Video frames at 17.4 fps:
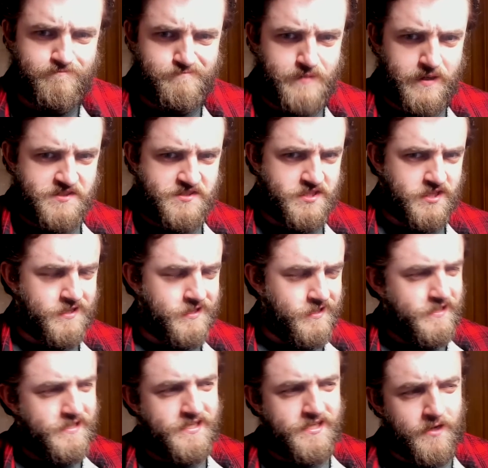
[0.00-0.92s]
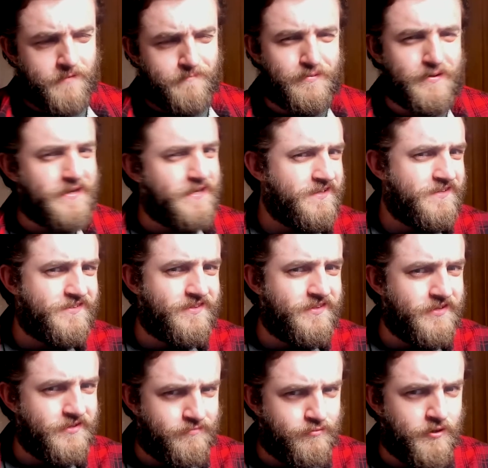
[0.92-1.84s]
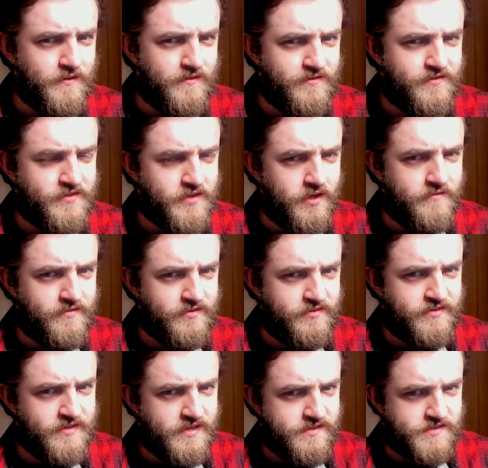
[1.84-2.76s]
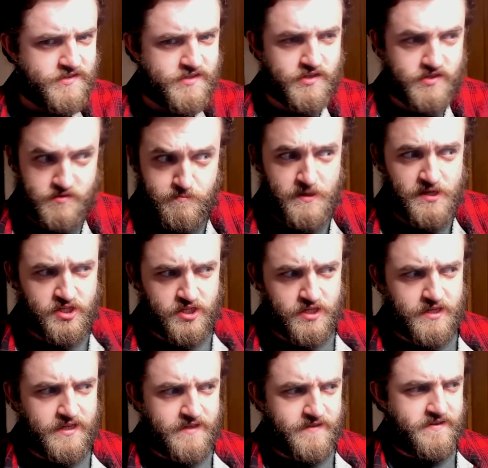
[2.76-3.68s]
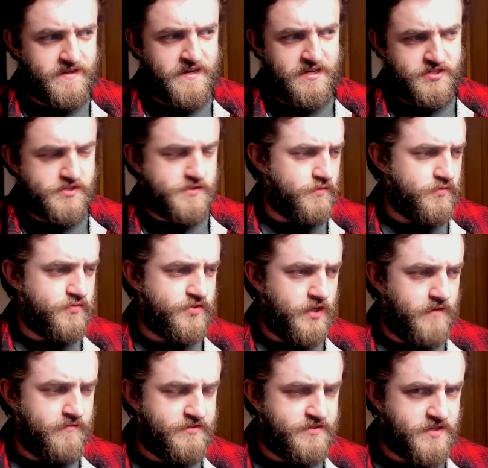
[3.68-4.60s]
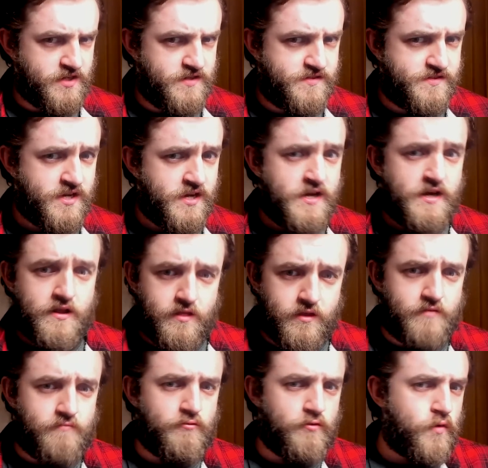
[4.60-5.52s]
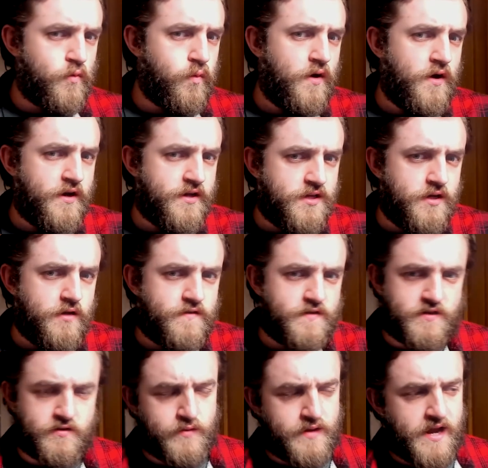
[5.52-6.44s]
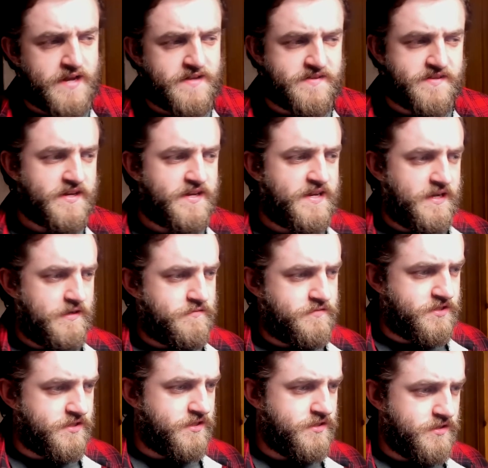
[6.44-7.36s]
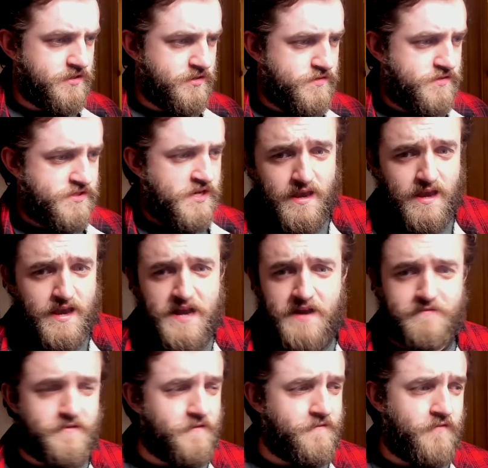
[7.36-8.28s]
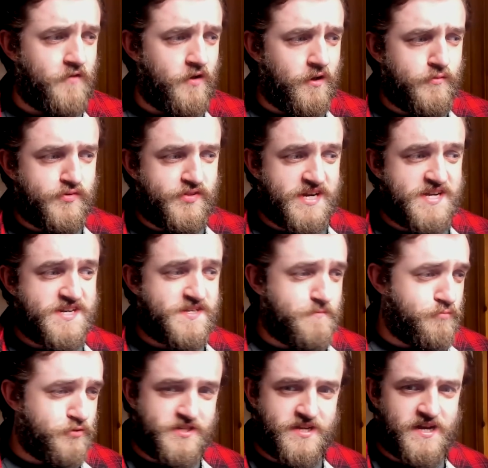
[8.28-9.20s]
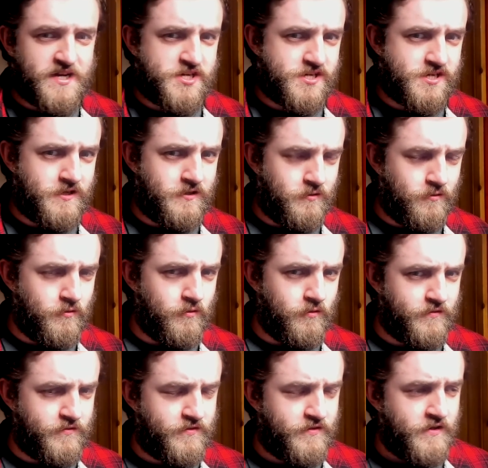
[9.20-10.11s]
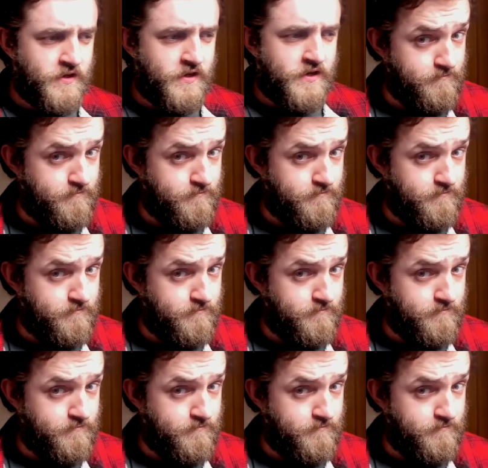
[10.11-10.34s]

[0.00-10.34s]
Basically, companies that run services, especially international services, that require you to create an account to use have to follow data protection laws.